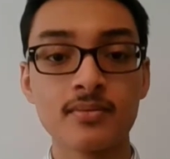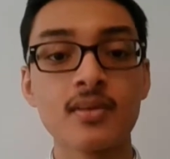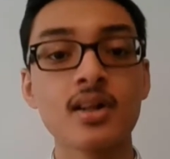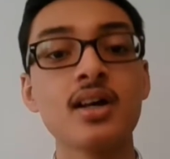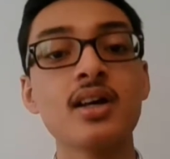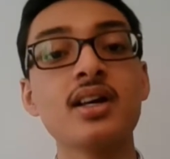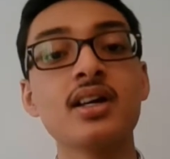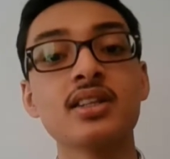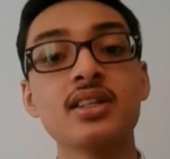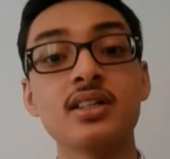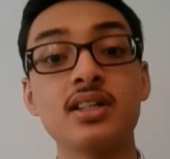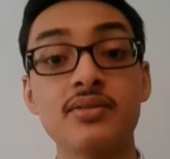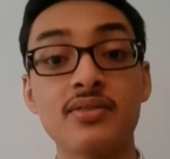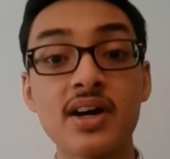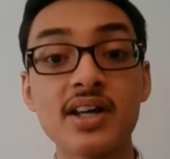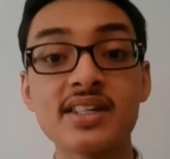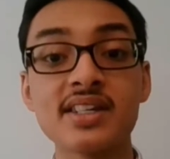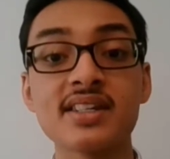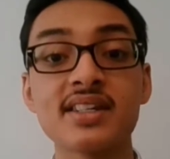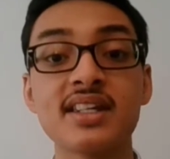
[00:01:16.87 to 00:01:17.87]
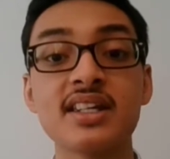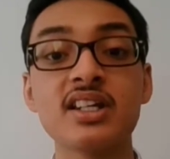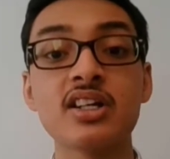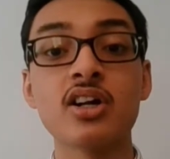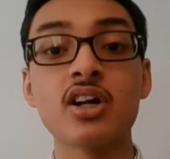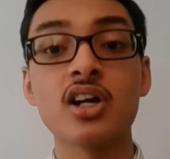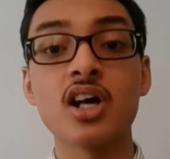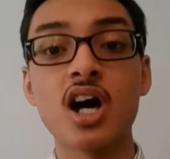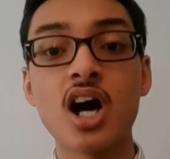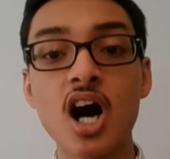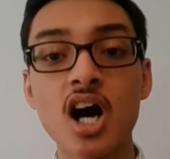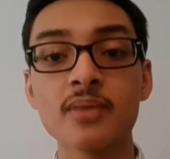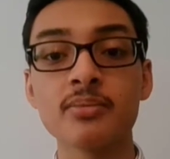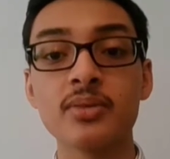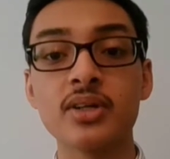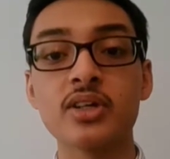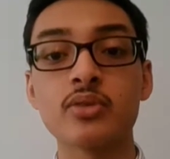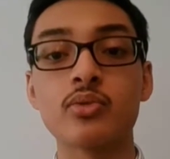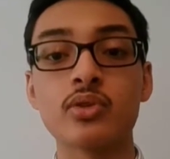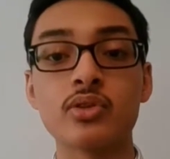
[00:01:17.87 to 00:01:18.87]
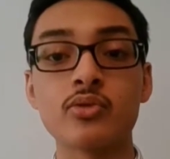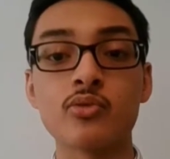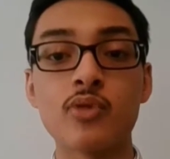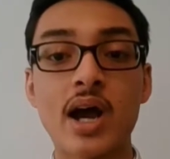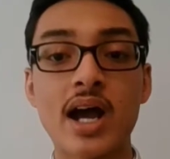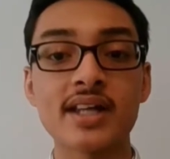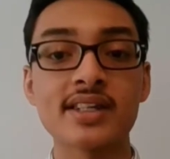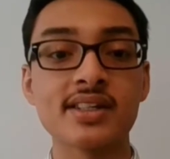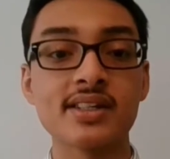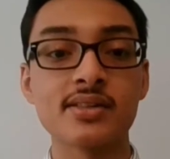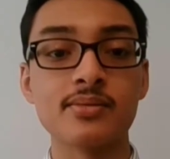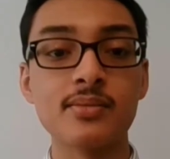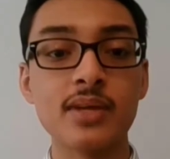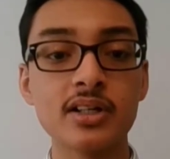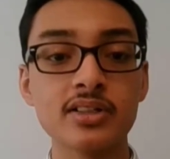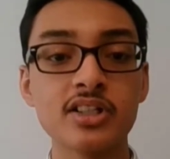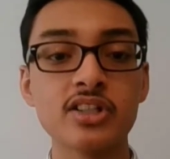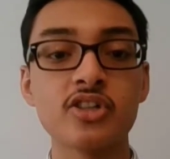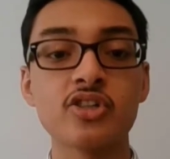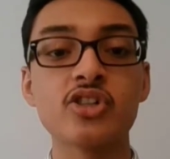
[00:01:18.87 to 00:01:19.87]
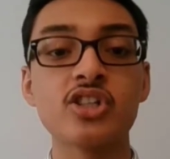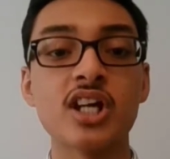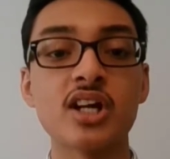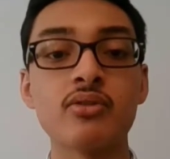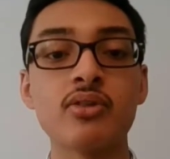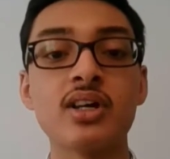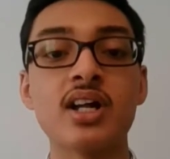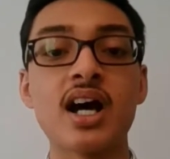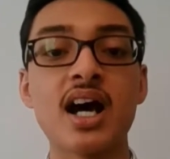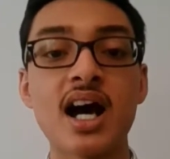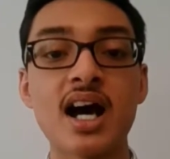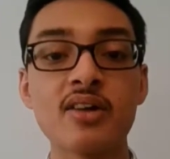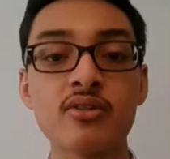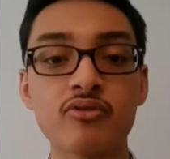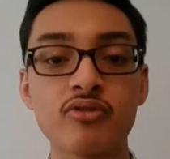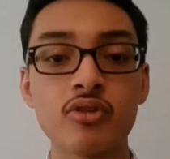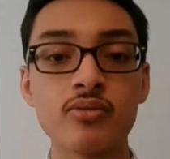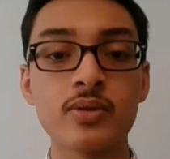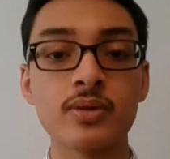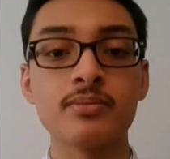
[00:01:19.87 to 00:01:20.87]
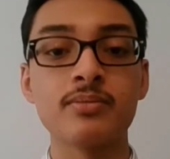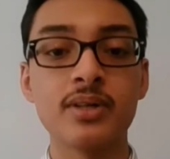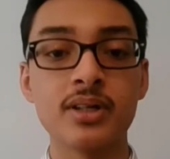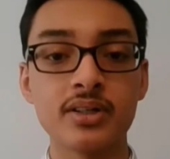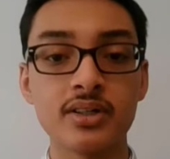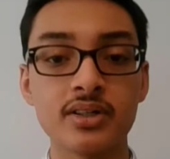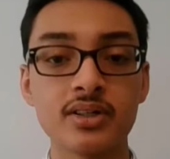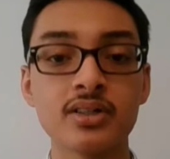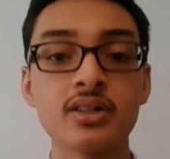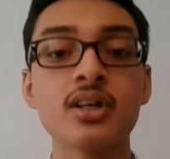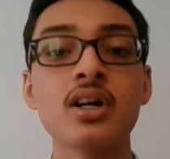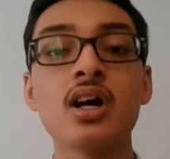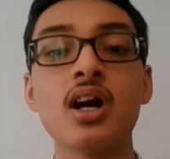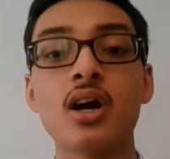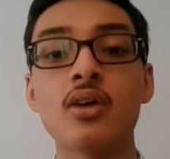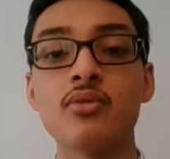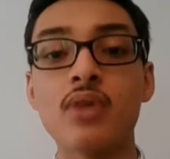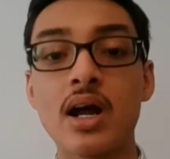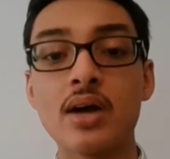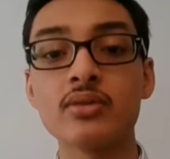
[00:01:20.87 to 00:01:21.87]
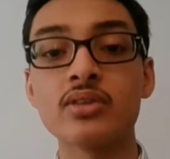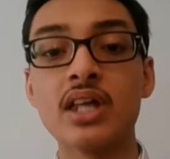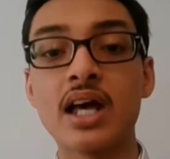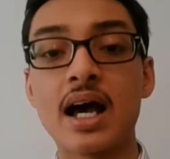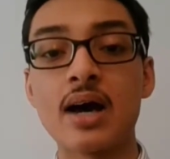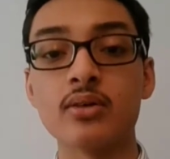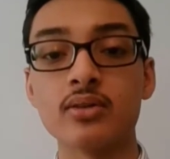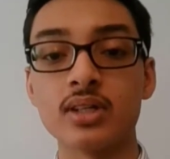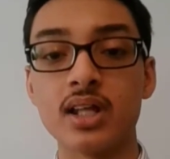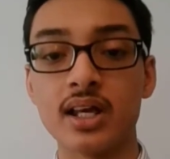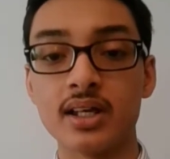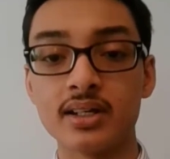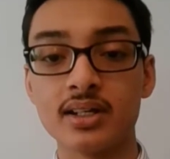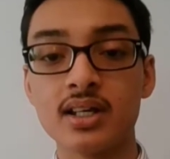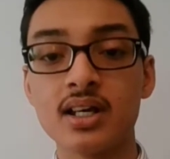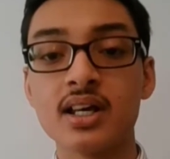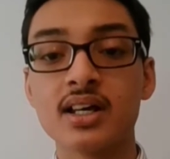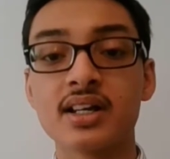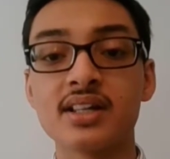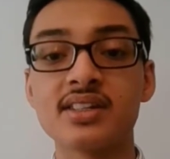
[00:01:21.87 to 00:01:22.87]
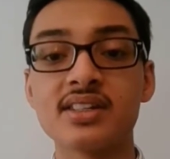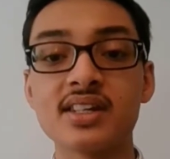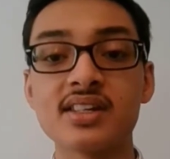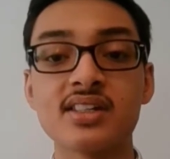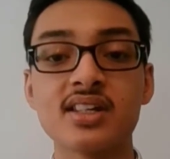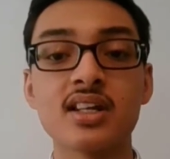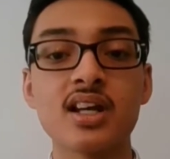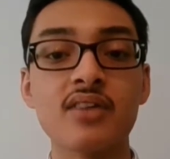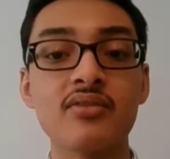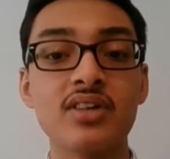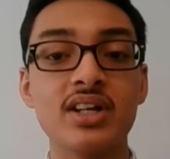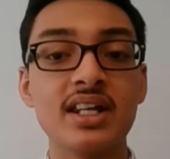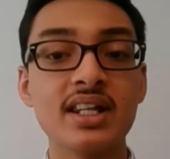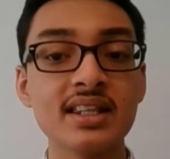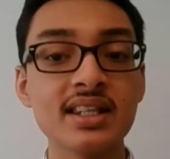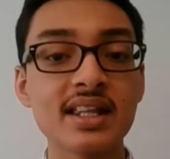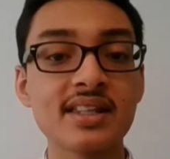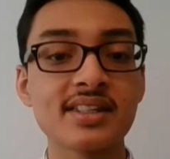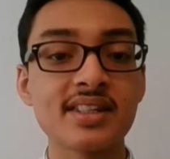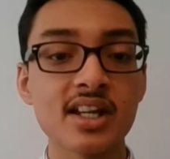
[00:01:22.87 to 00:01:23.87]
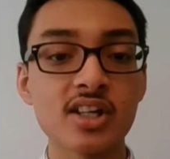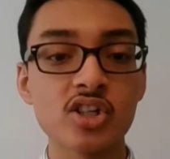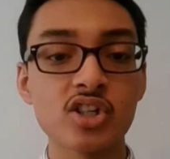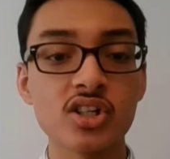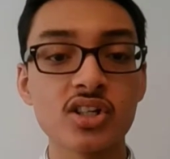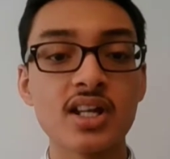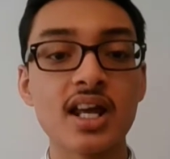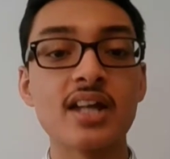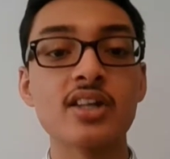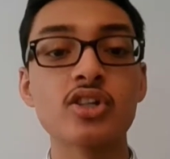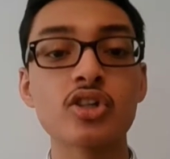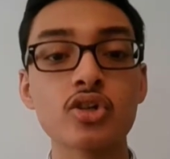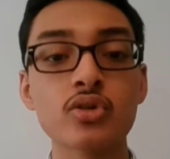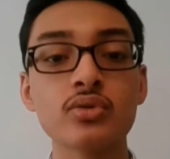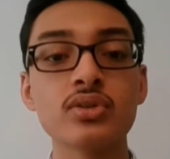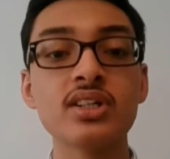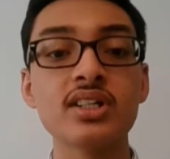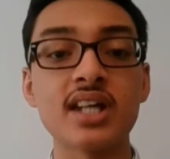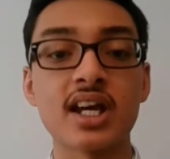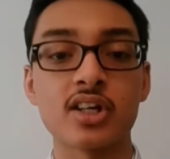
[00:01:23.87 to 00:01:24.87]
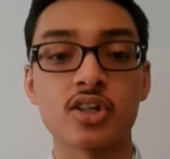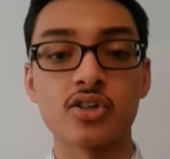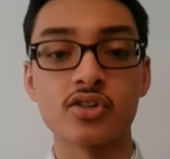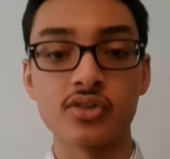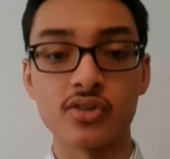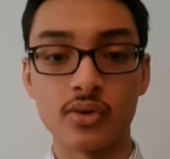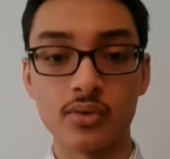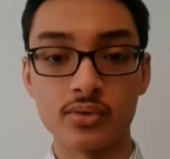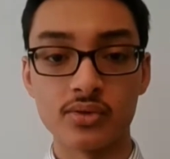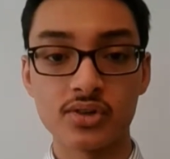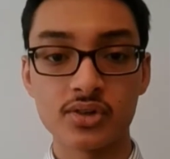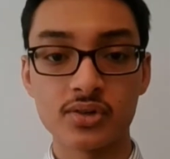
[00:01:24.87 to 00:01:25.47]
The device is heated on a hot plate where the wax is melted to generate a hydrophobic barrier around the outline, consisting of an inlet section and 2 detection zones.